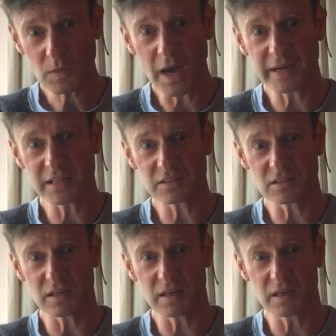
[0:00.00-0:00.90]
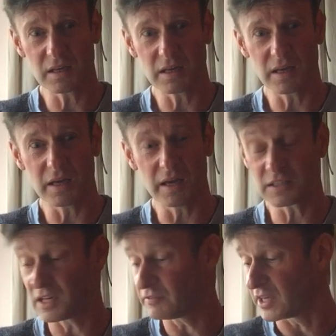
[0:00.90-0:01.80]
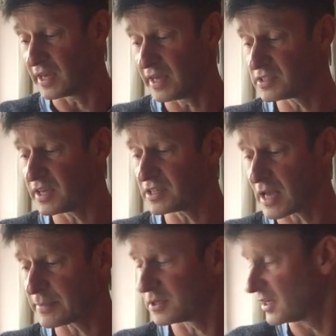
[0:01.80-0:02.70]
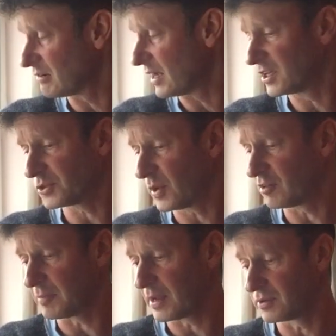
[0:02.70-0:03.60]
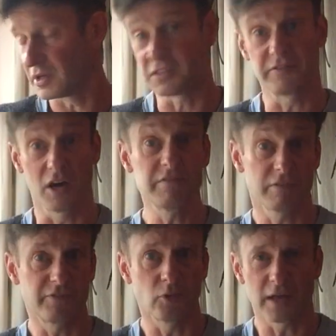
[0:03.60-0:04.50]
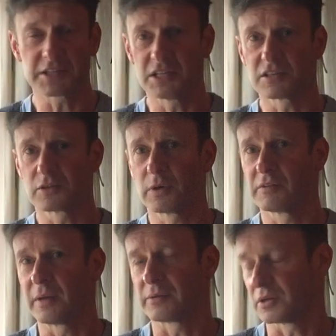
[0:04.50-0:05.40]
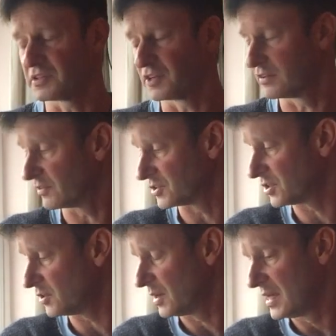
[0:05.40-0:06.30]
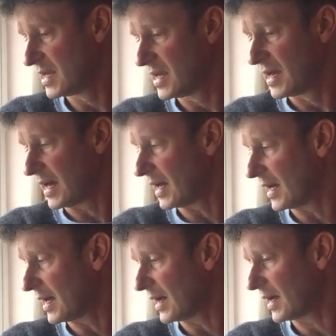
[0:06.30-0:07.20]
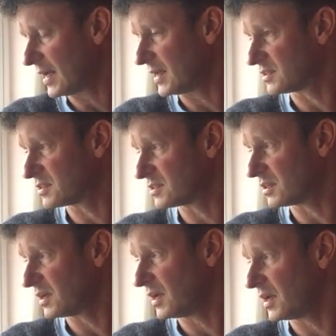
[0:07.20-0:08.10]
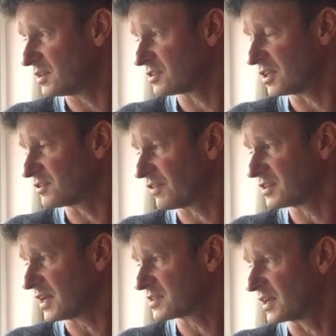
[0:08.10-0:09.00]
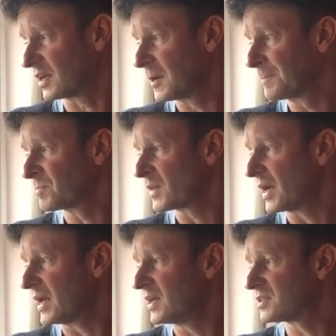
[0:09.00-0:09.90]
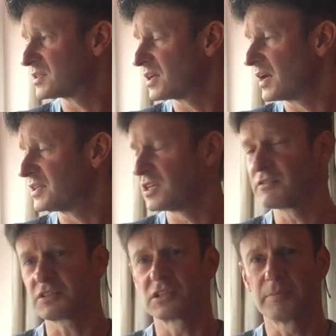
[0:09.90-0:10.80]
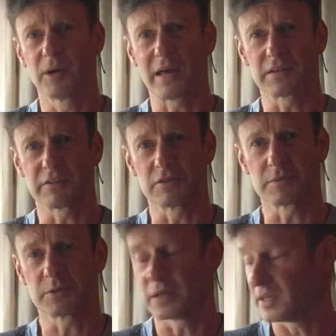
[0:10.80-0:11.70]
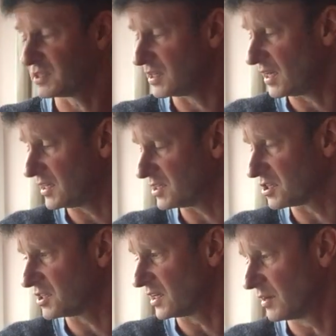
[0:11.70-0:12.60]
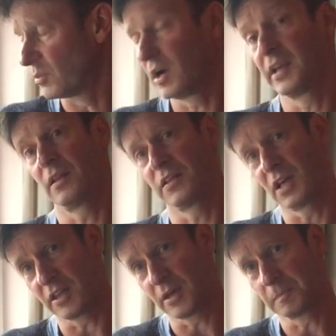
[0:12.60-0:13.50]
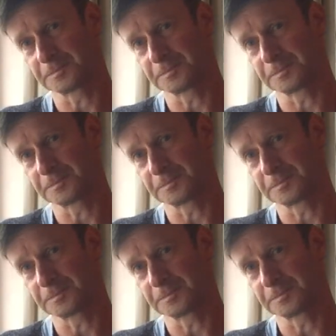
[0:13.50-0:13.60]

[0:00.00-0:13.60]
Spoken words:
and it's lovely. It's absolutely great. At £12.95, for that is the £12.95 of the two, it's fantastic. It's interesting to put out the difference between this. It is a Chilean wine. The other,